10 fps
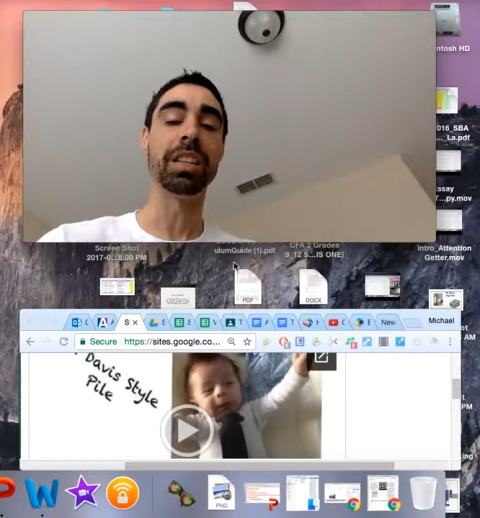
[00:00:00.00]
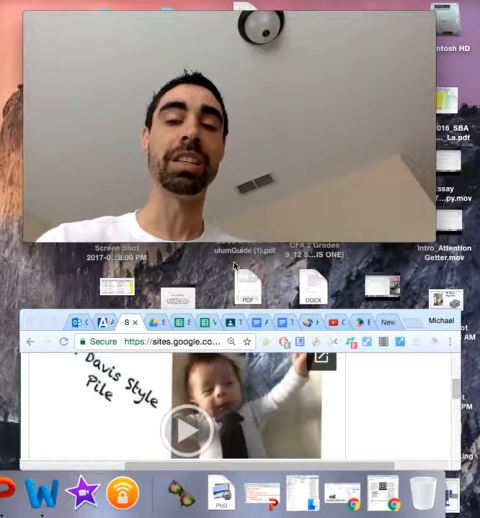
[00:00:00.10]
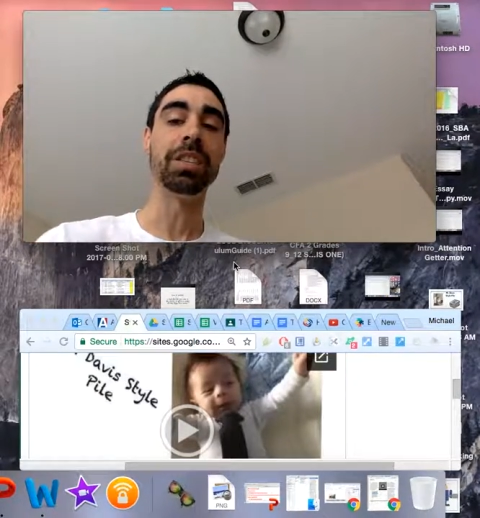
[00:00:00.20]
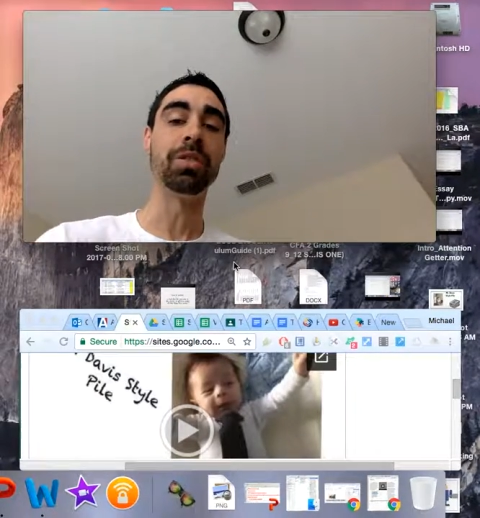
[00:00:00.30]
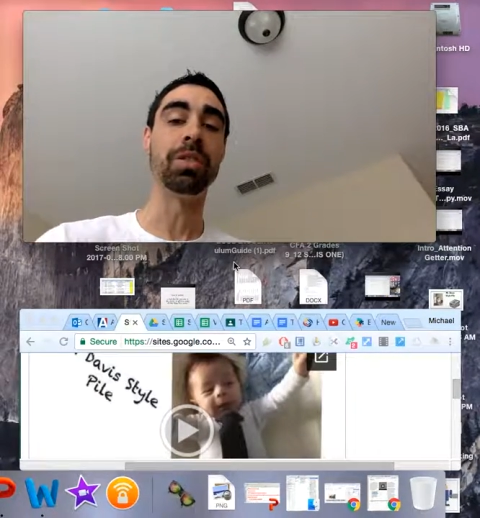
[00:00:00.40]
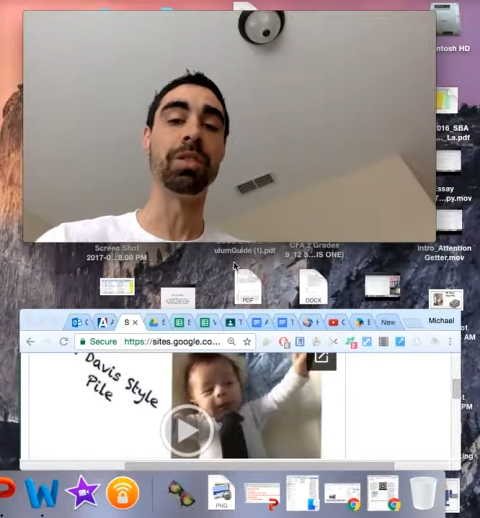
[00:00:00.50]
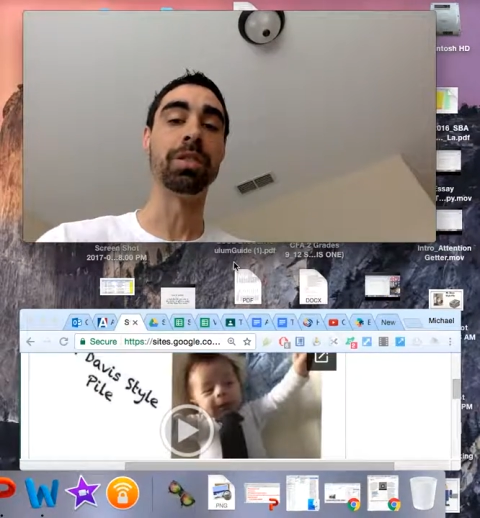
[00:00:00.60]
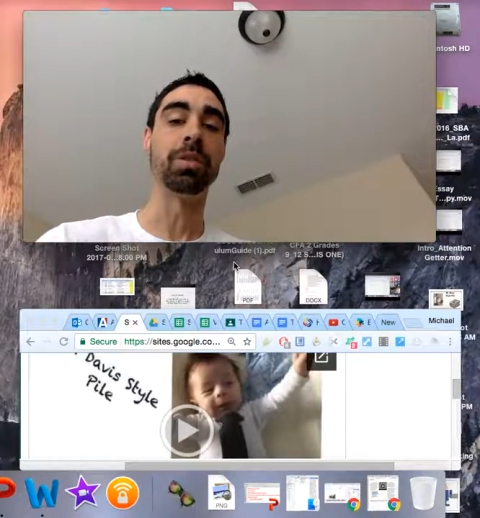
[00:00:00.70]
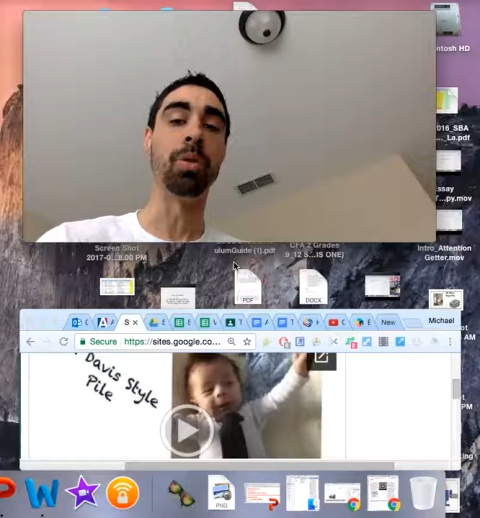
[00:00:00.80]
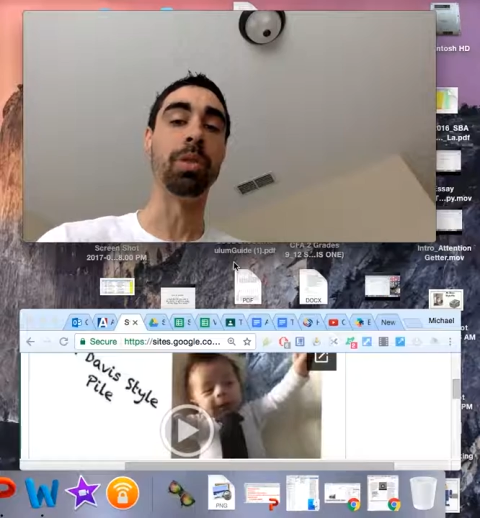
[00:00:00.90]
the teachers'
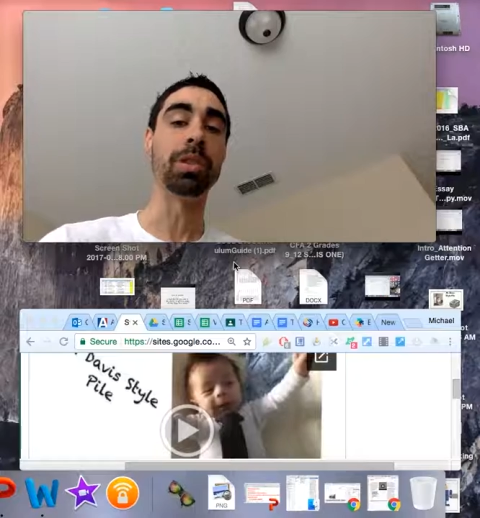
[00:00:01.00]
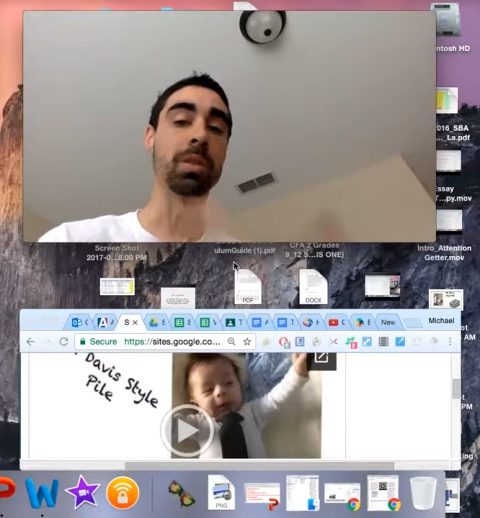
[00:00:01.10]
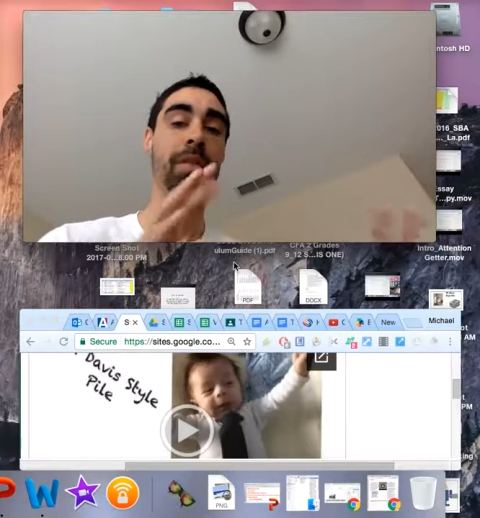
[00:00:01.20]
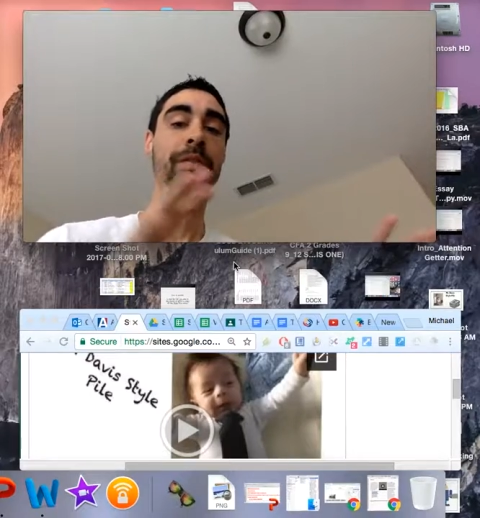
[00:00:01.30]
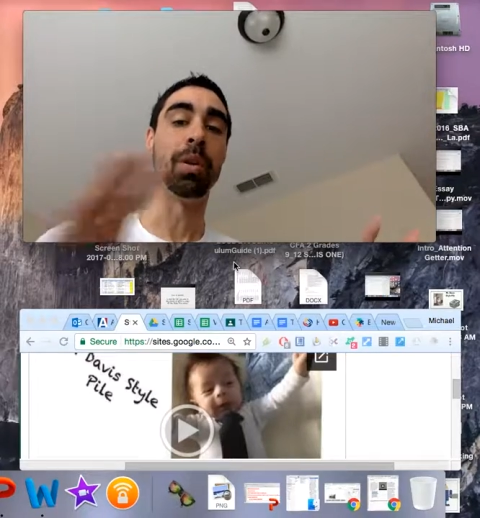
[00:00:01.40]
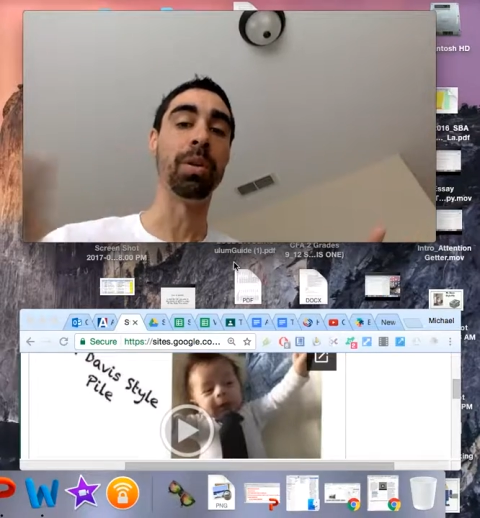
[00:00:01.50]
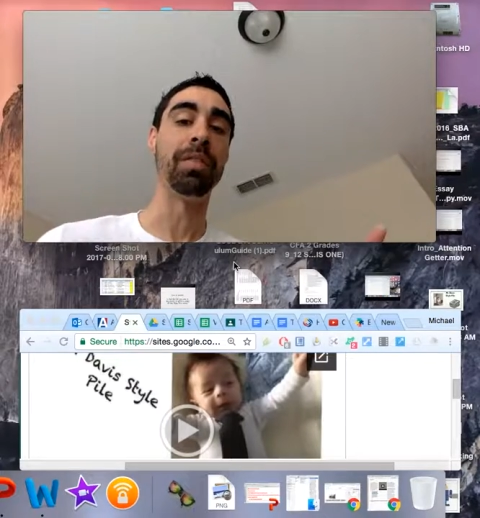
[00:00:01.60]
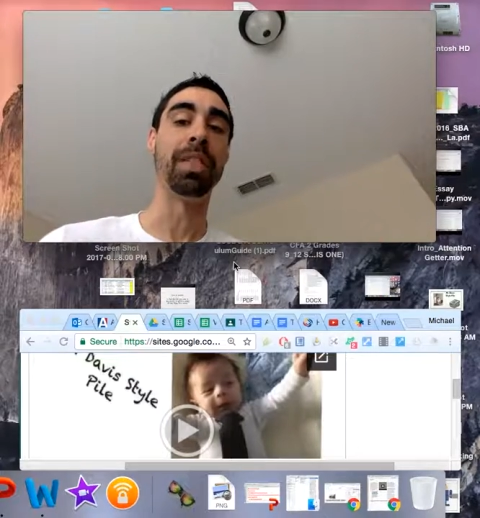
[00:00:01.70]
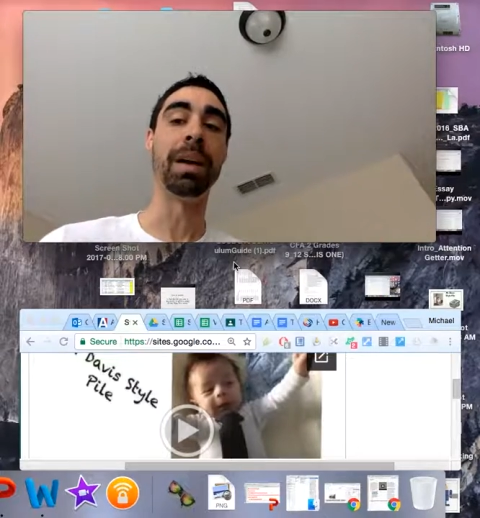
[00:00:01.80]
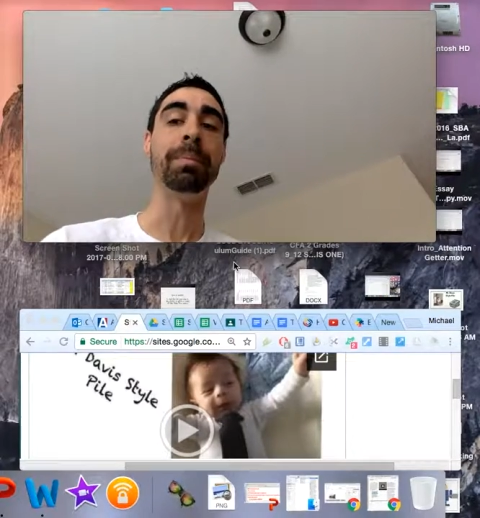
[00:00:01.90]
doors or a photo
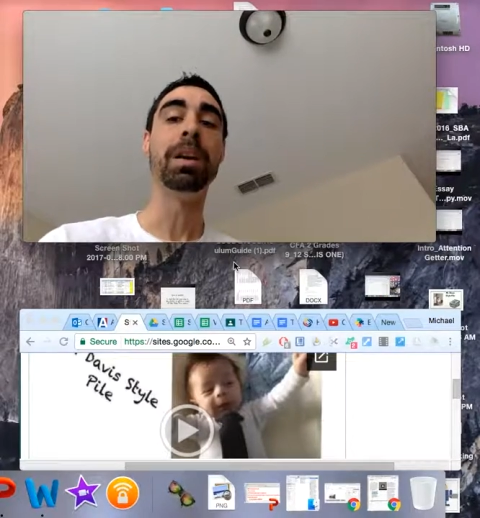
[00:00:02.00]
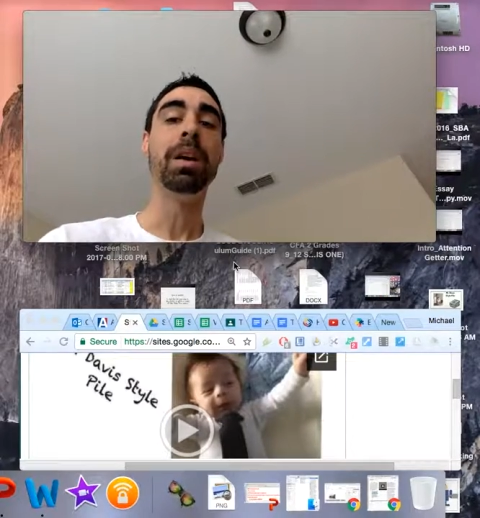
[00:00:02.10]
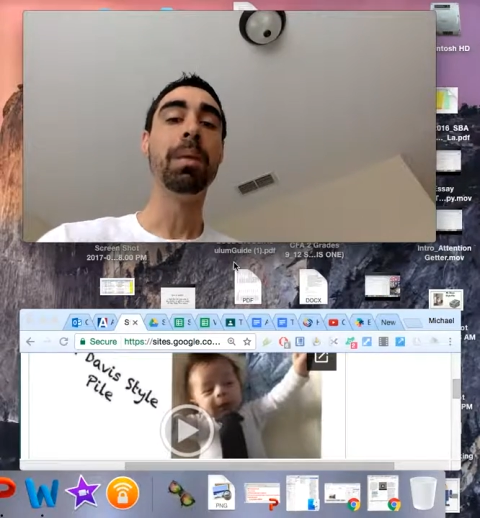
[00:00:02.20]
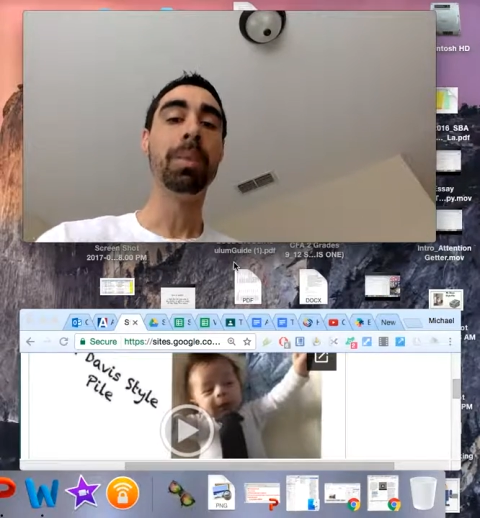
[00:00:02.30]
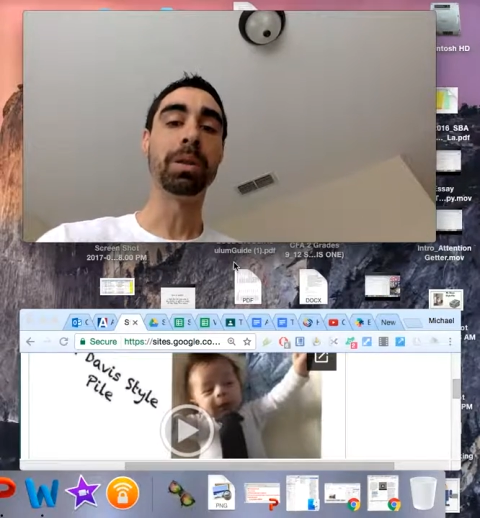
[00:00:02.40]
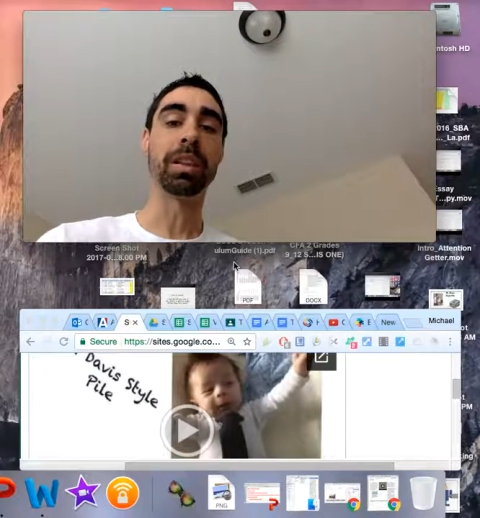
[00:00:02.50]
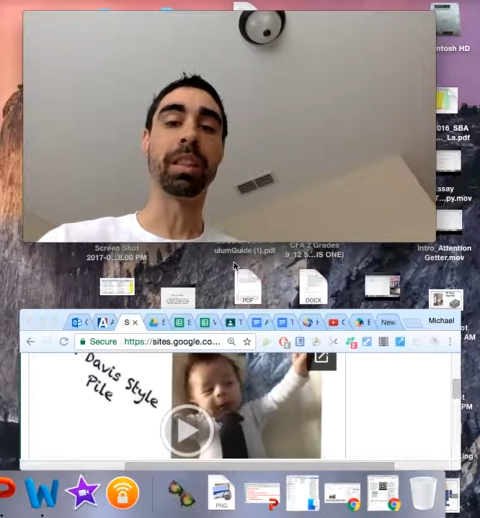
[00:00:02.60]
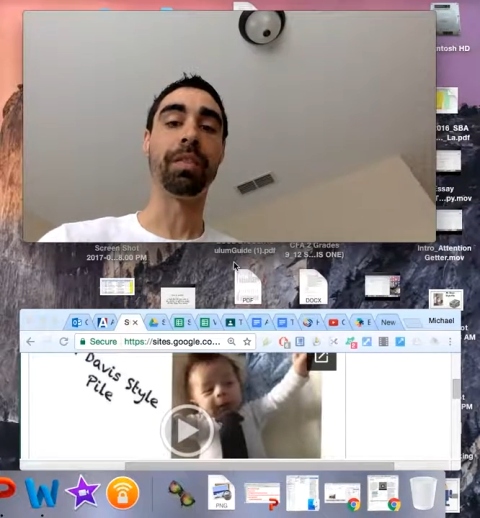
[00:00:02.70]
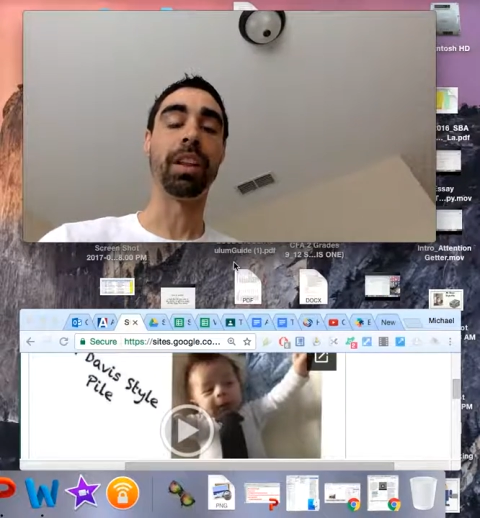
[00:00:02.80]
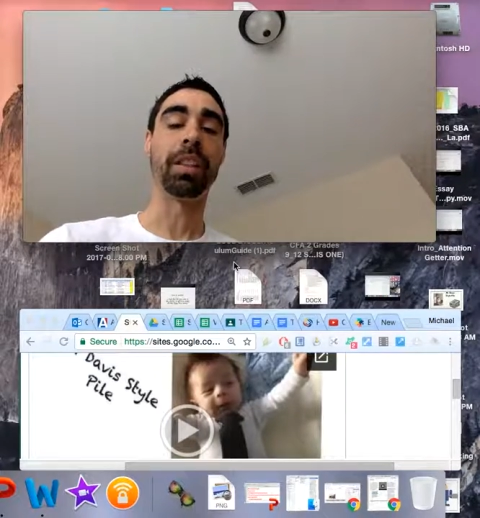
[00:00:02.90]
of them posted at
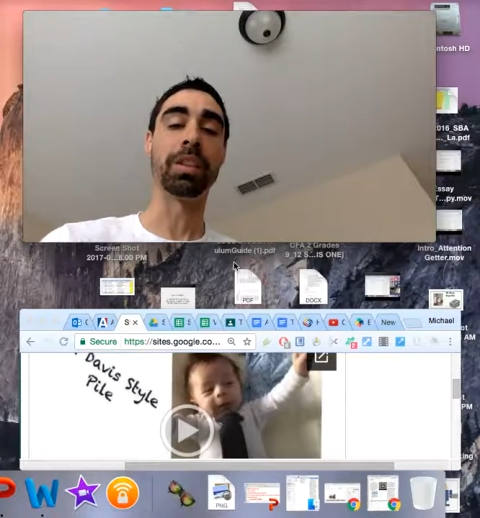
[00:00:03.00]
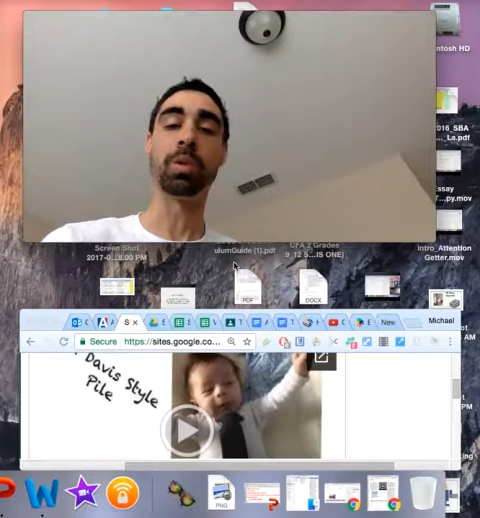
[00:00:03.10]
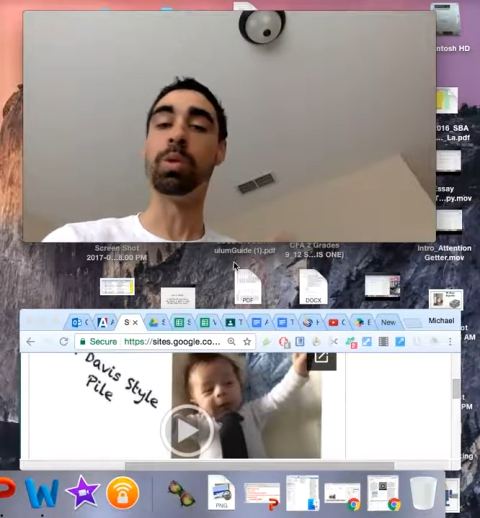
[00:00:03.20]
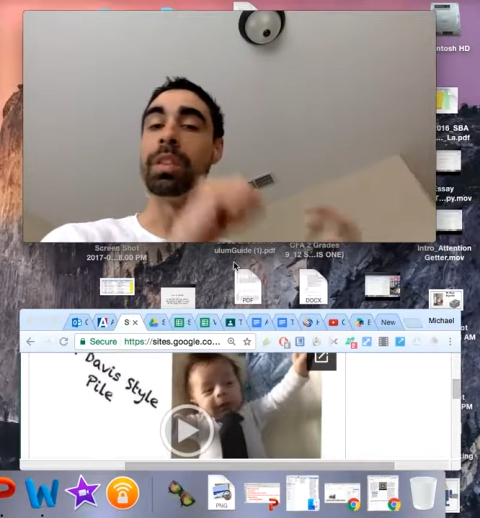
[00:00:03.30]
the front of the school,